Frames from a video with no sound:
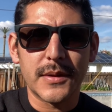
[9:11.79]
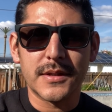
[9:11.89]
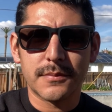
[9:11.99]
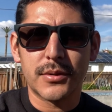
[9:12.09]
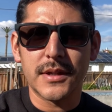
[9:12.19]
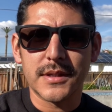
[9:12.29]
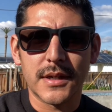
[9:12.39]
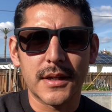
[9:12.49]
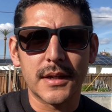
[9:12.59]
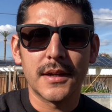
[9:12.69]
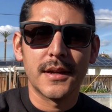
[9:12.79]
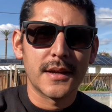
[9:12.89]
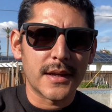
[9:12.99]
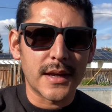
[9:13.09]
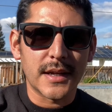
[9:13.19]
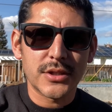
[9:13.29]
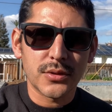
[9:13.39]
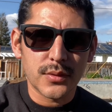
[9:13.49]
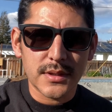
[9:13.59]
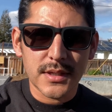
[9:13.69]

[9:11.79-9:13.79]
It's pretty sunny, and as soon as